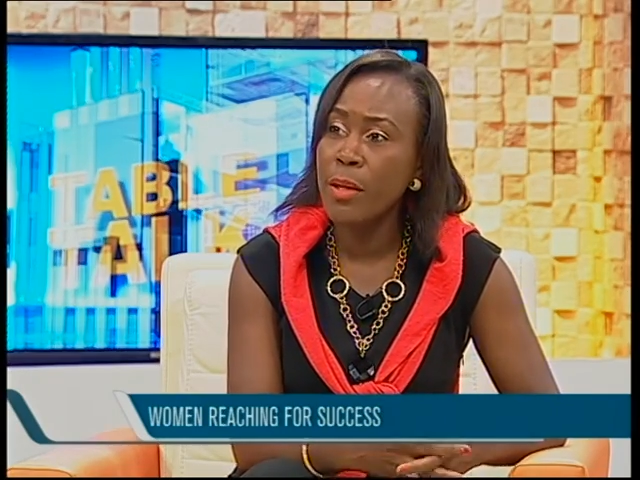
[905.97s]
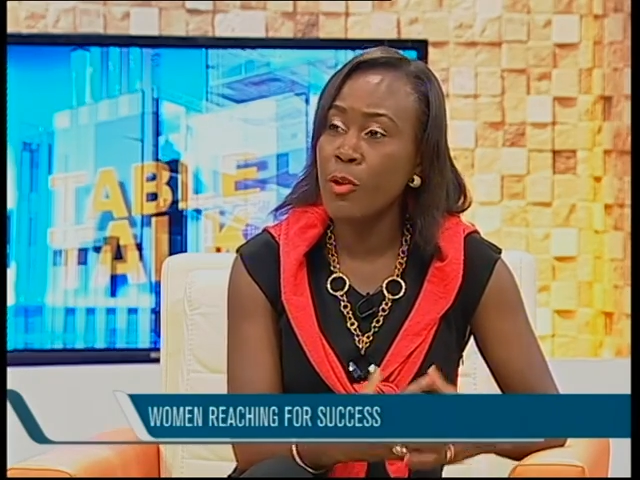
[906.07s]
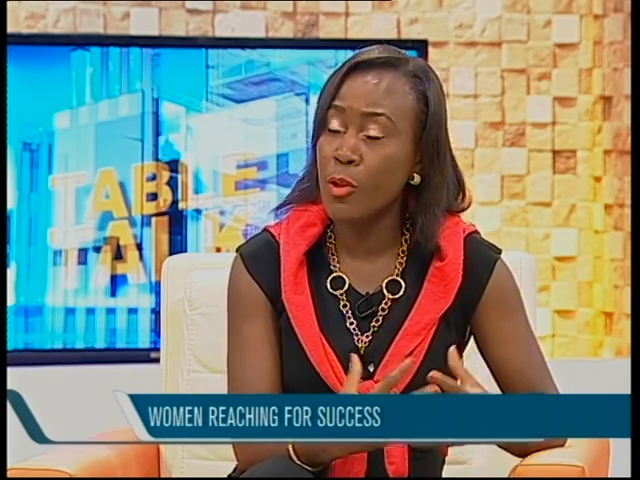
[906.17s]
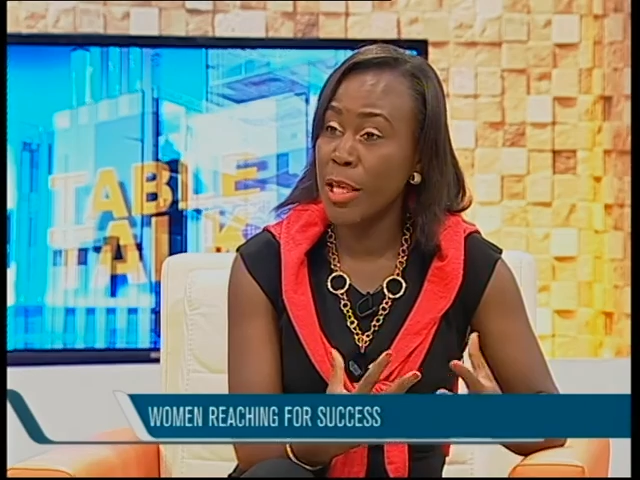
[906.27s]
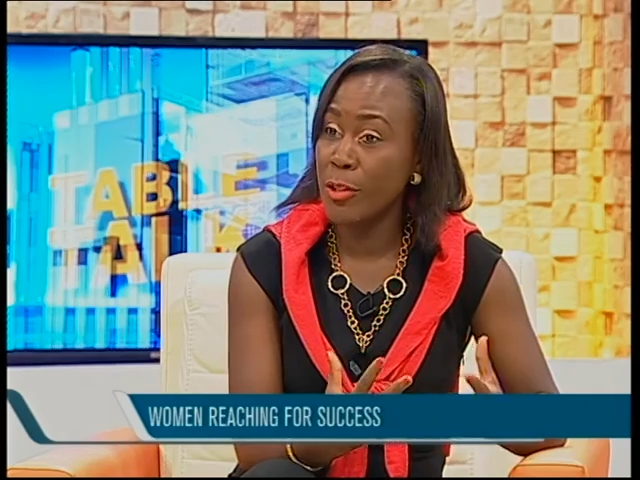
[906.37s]

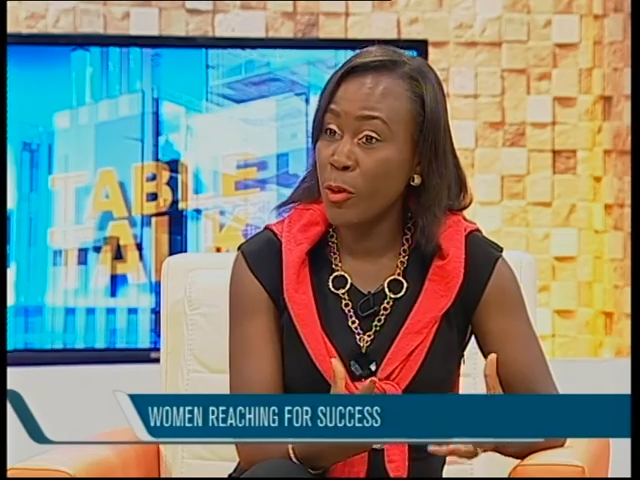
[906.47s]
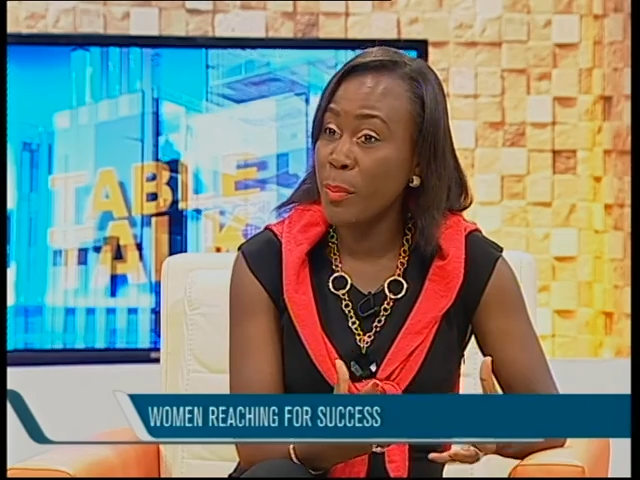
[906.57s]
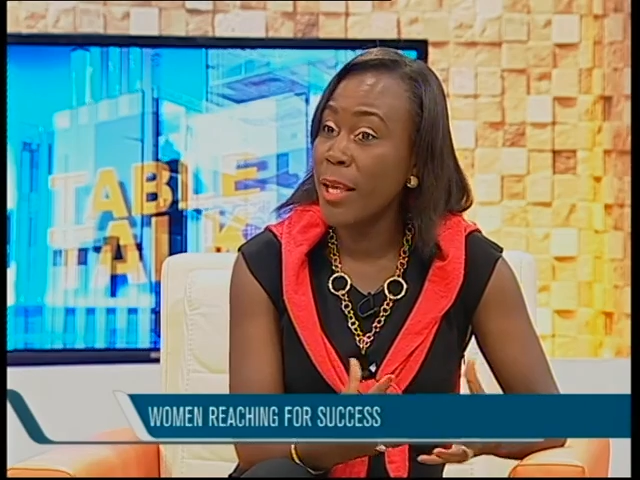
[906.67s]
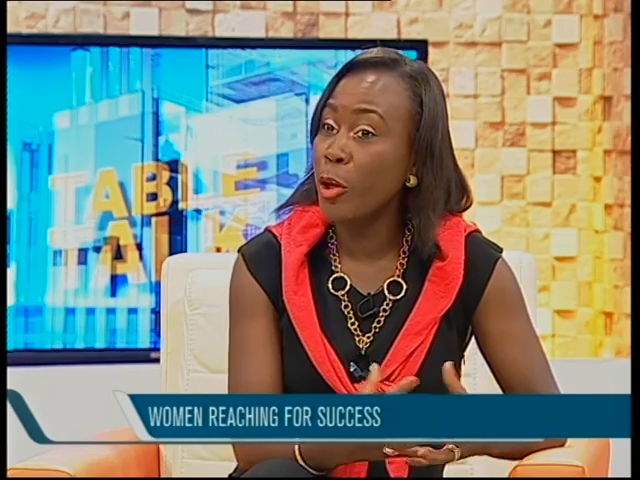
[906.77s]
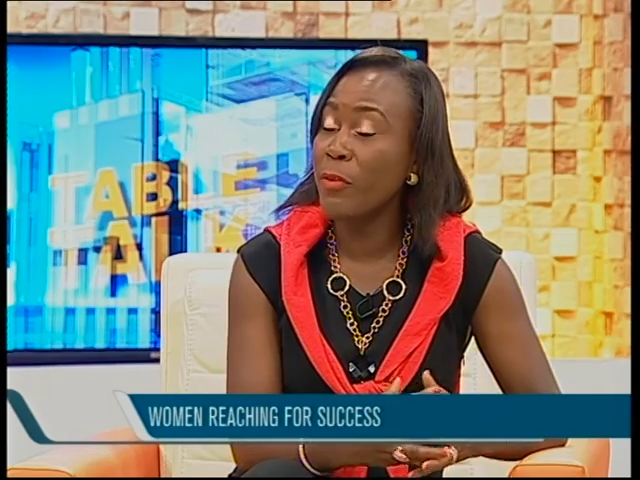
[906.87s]
So there's going to
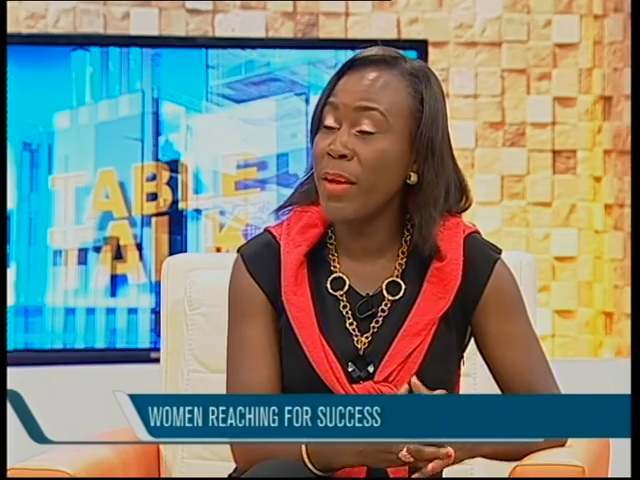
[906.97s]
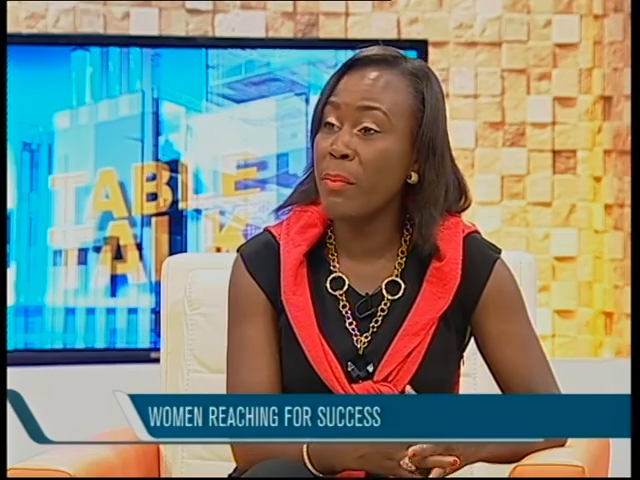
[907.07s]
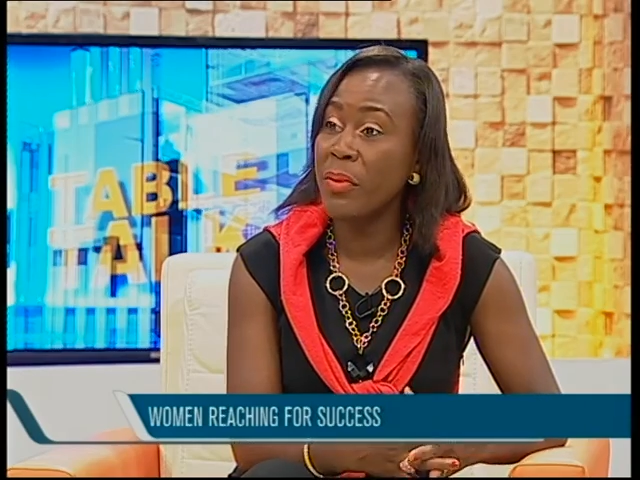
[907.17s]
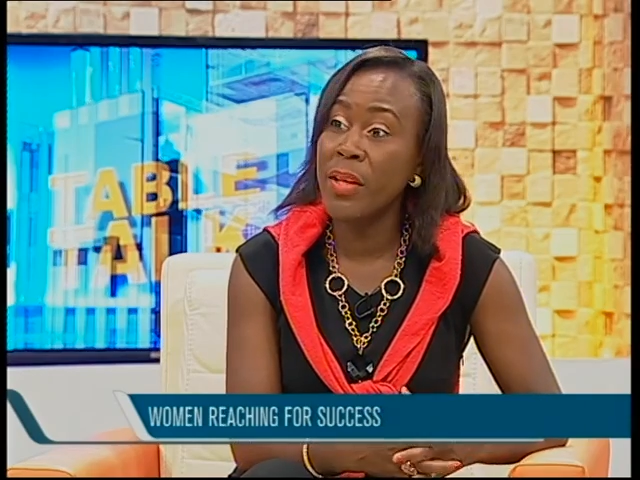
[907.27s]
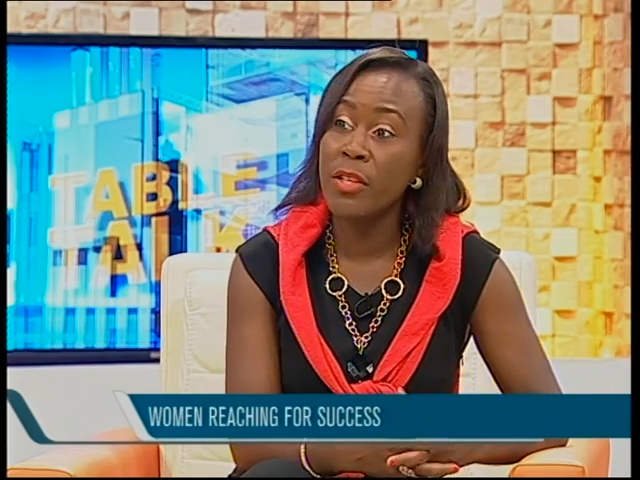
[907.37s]
be a lot of
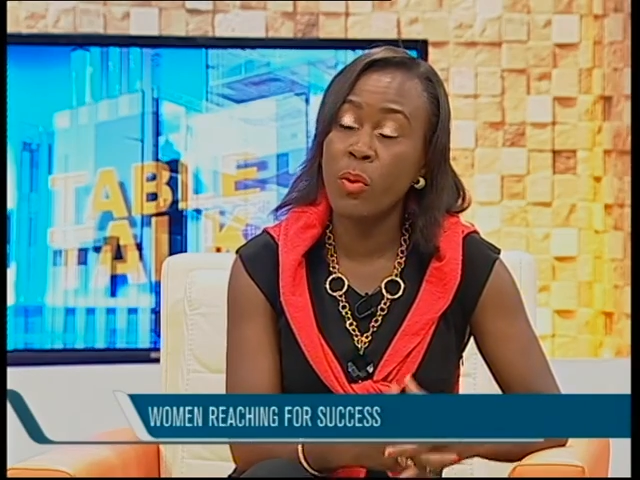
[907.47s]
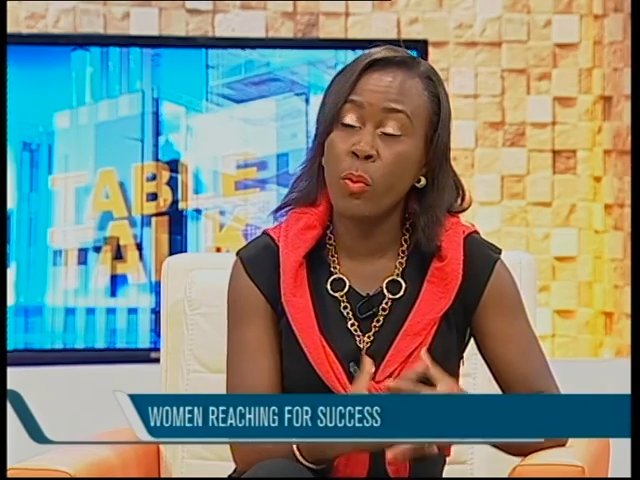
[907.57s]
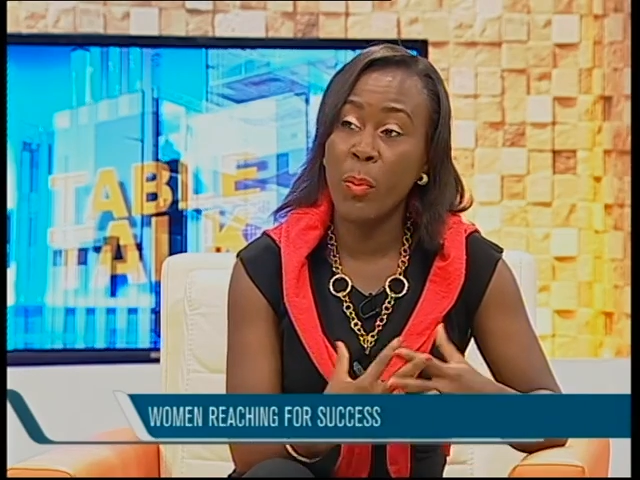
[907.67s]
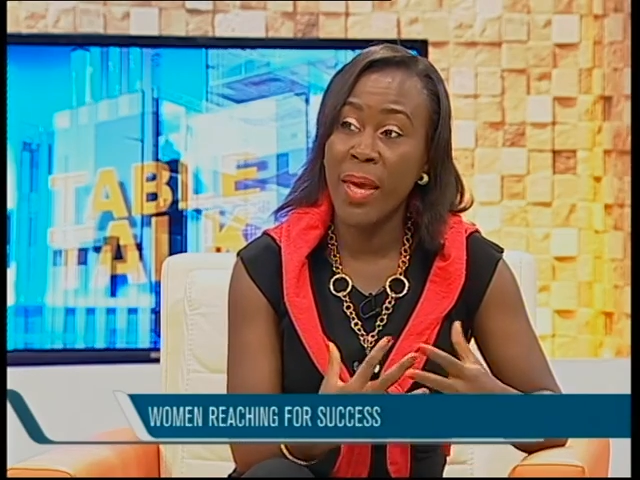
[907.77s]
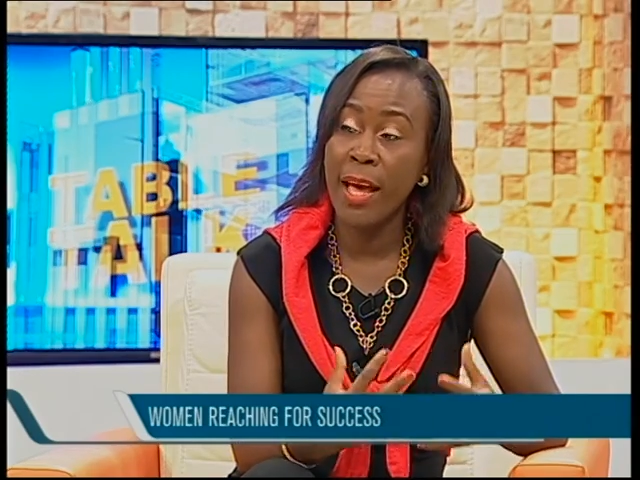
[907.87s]
empathy as well
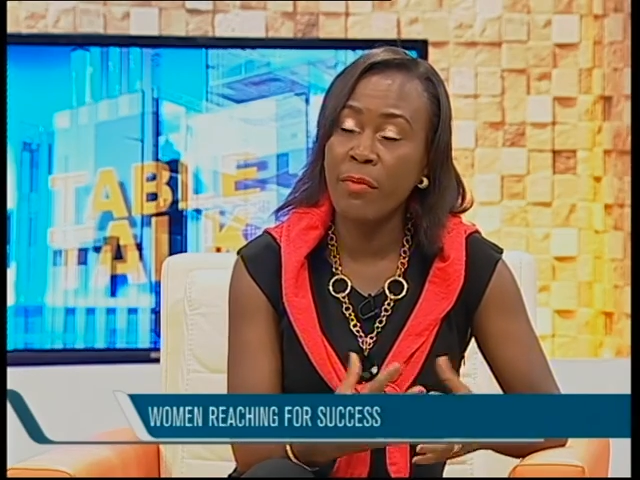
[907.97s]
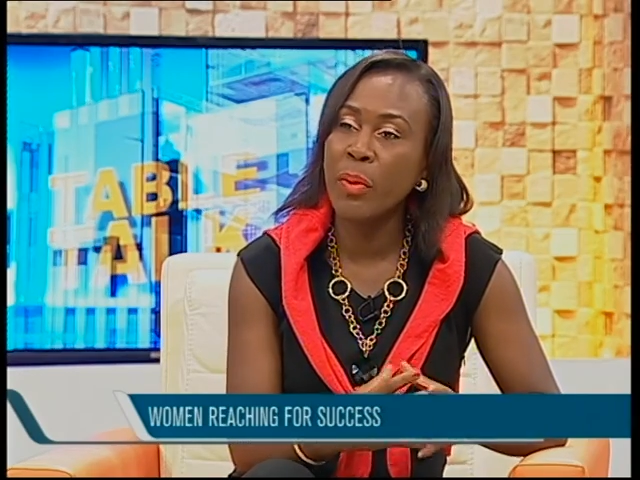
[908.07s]
when we have.